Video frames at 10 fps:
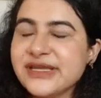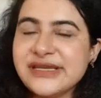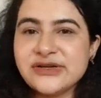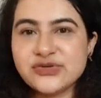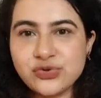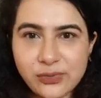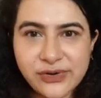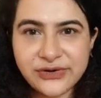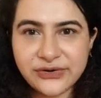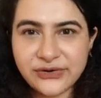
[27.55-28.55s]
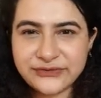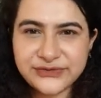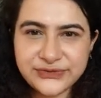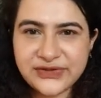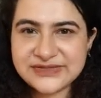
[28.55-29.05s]
in October of
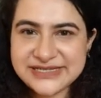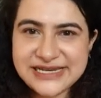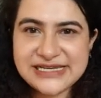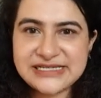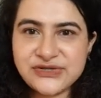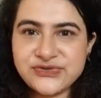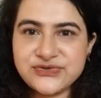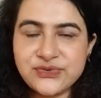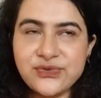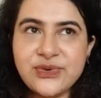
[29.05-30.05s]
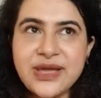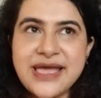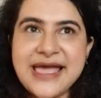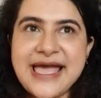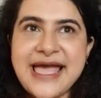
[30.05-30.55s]
2018 or so.
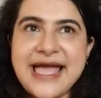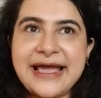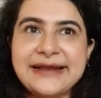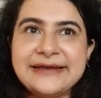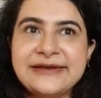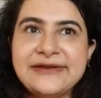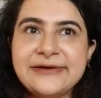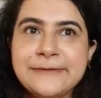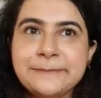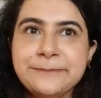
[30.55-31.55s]
And I